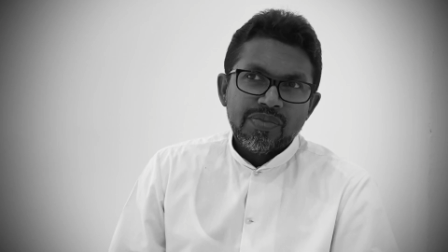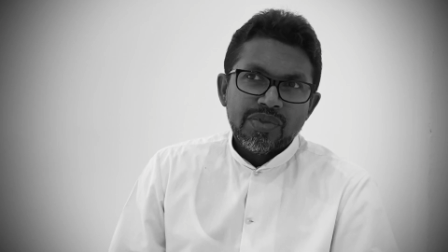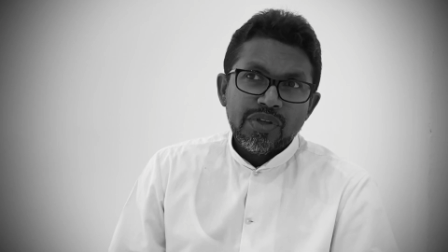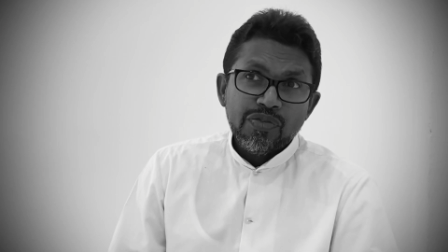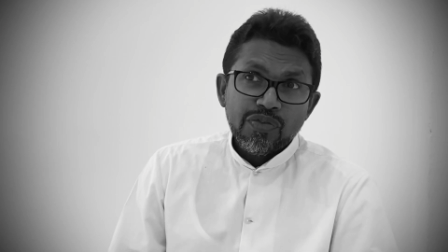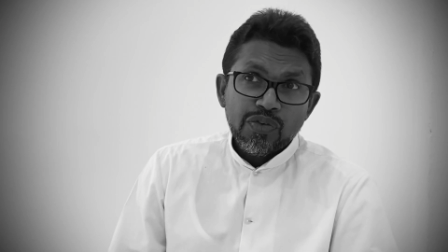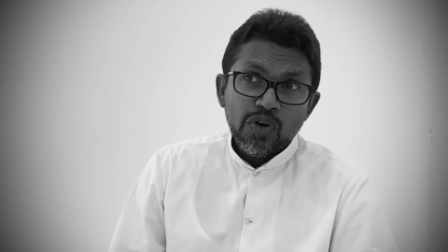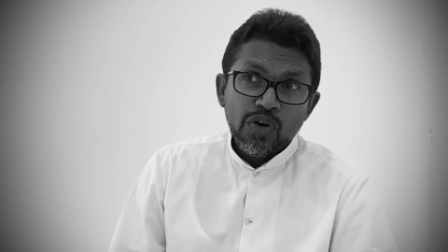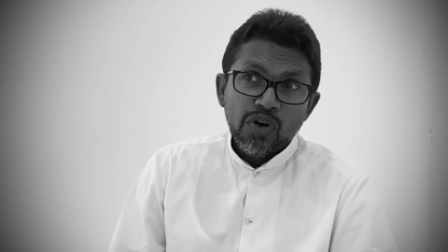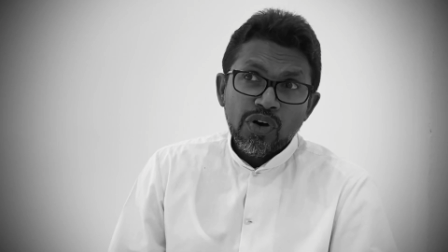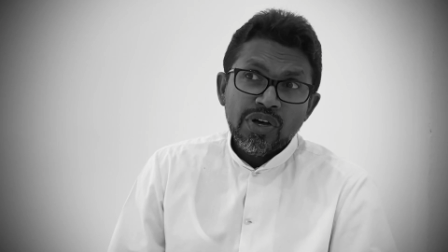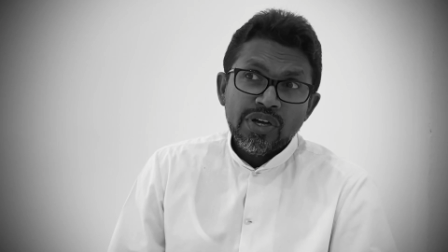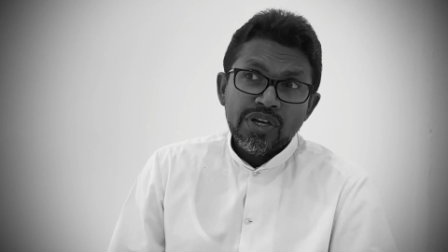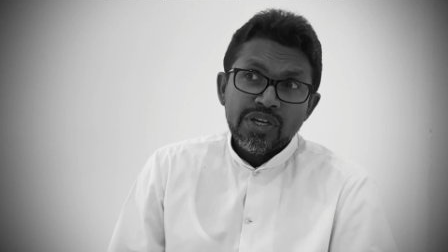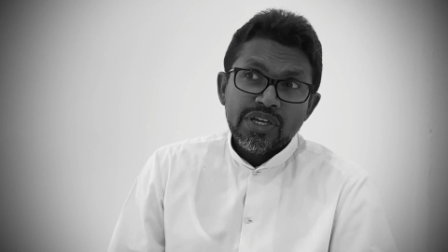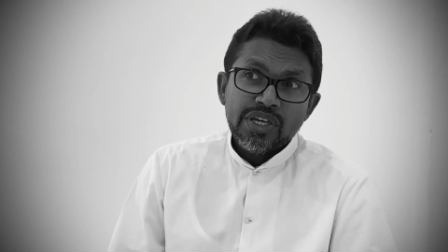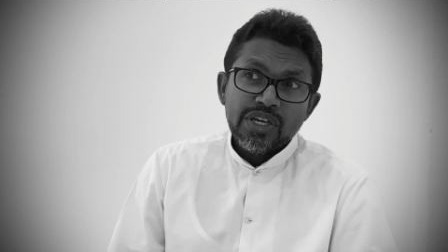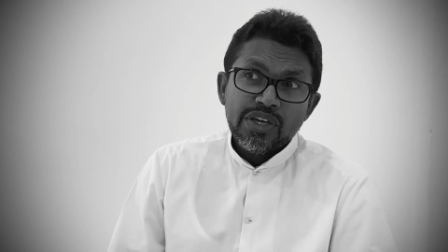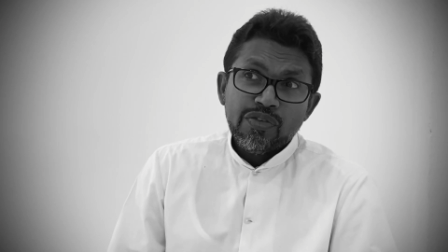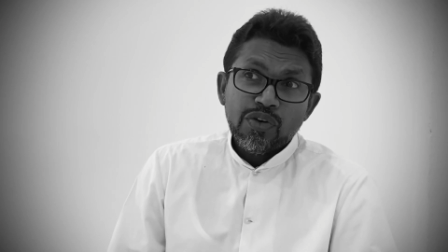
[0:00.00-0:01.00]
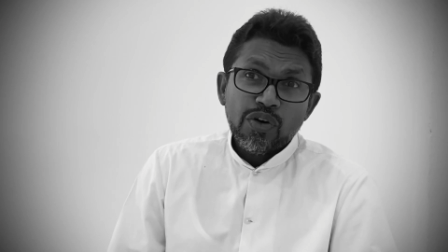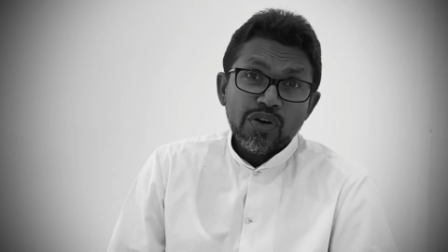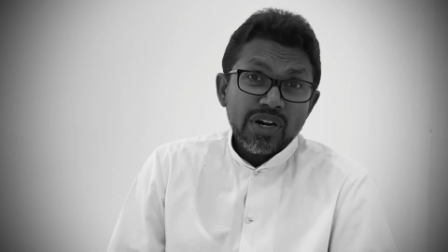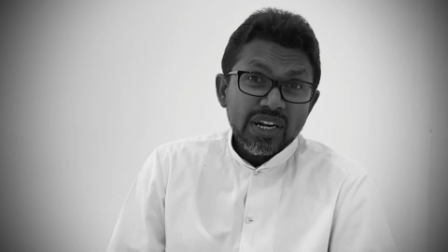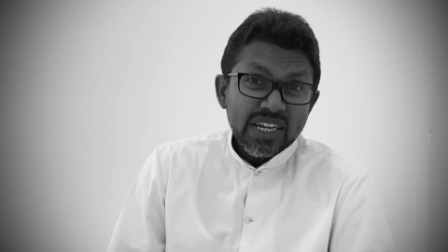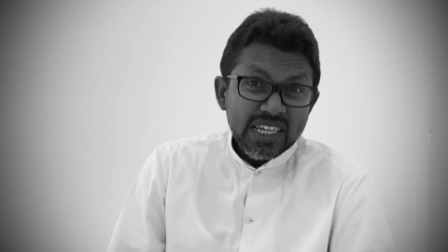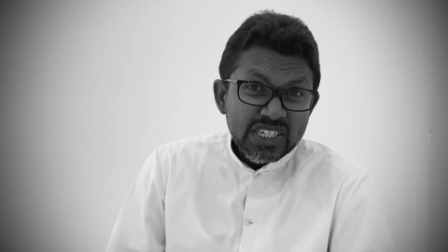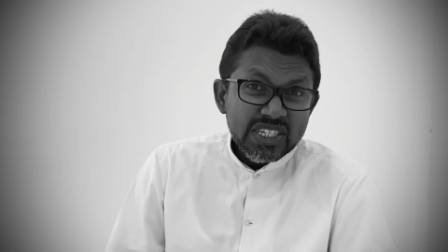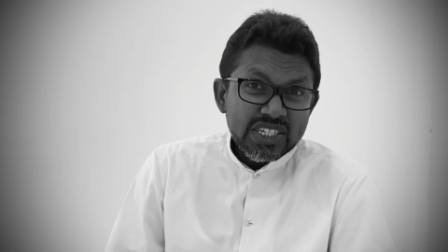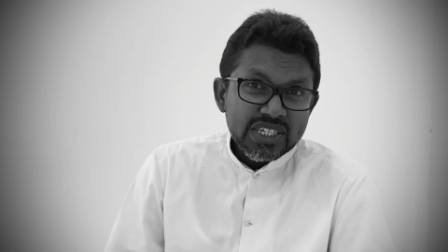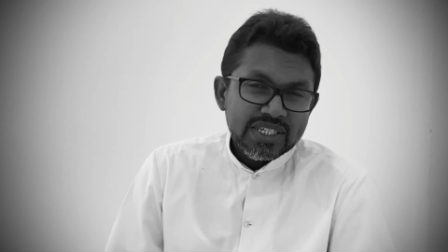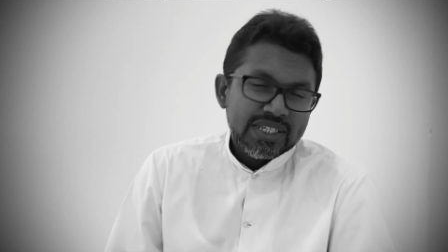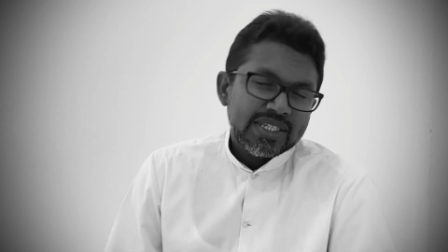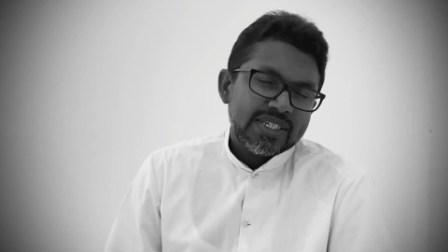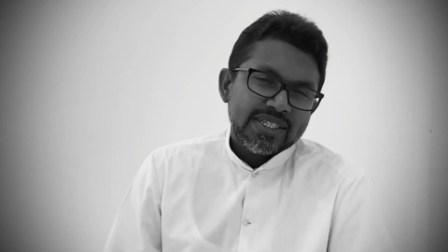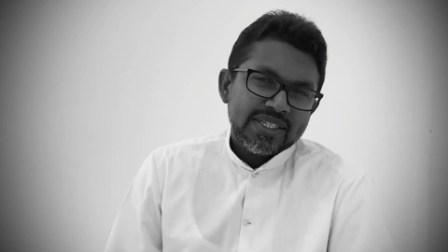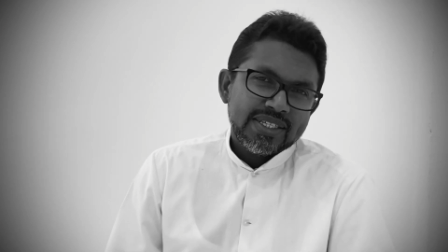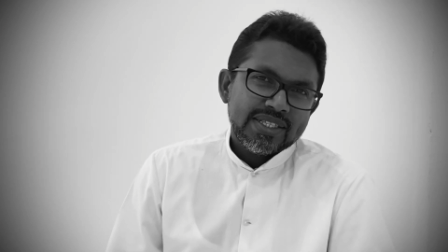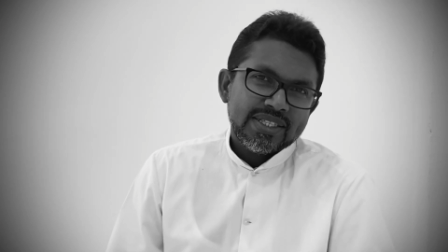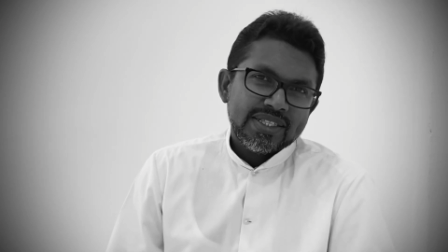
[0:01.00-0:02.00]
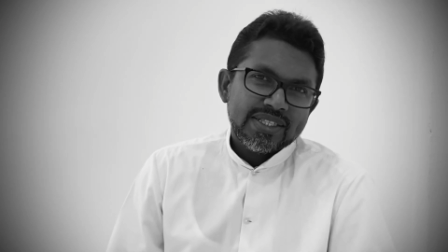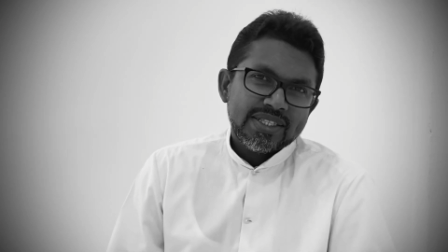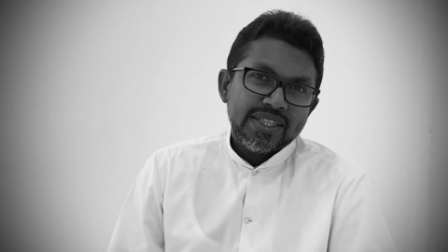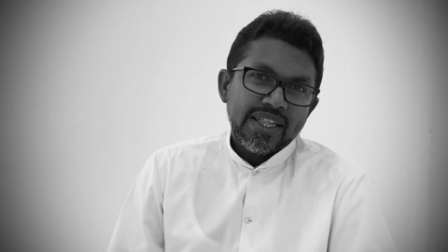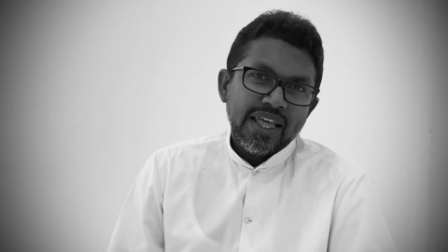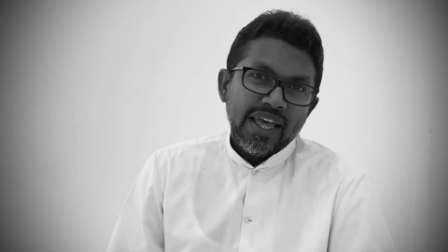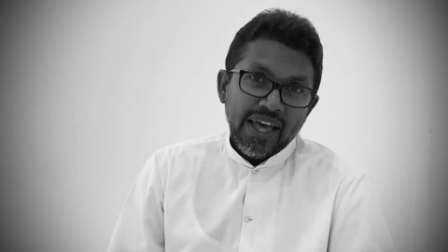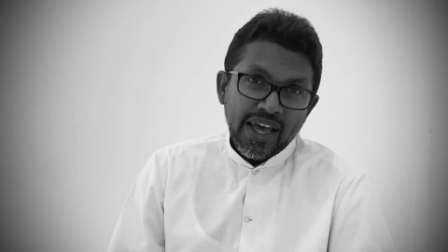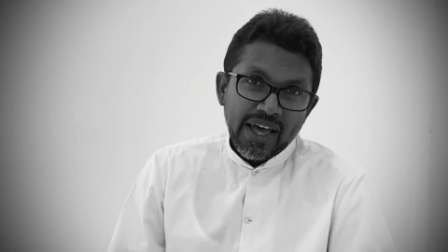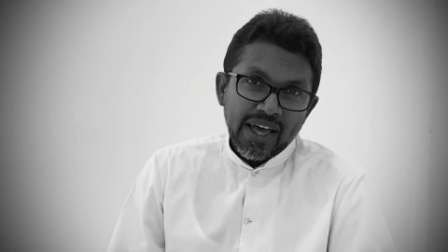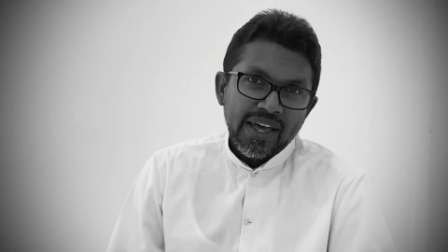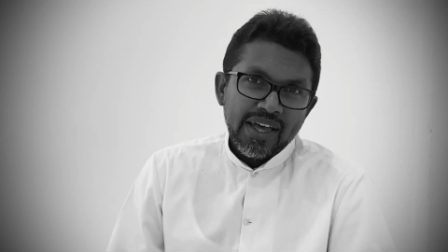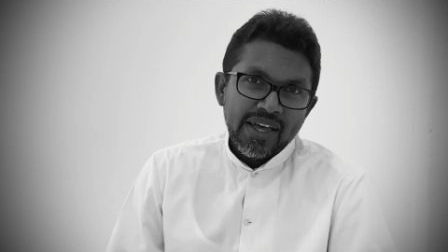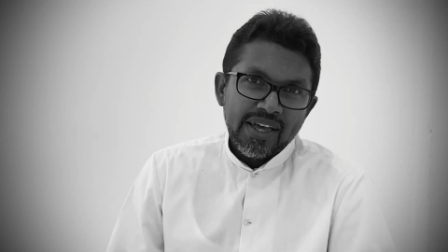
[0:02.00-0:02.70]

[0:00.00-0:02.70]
If you're if you're rich there,